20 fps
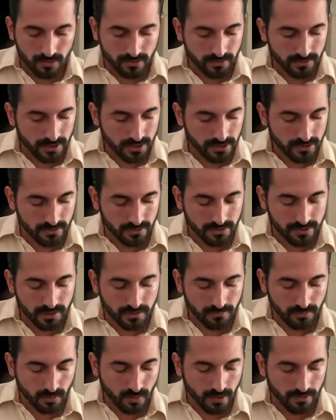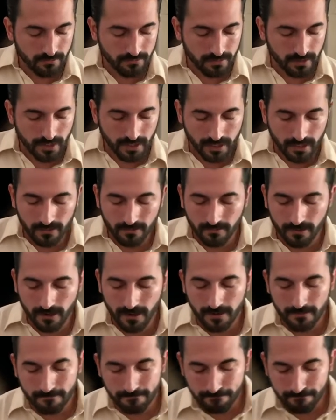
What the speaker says: traditional, simple way of playing it, right?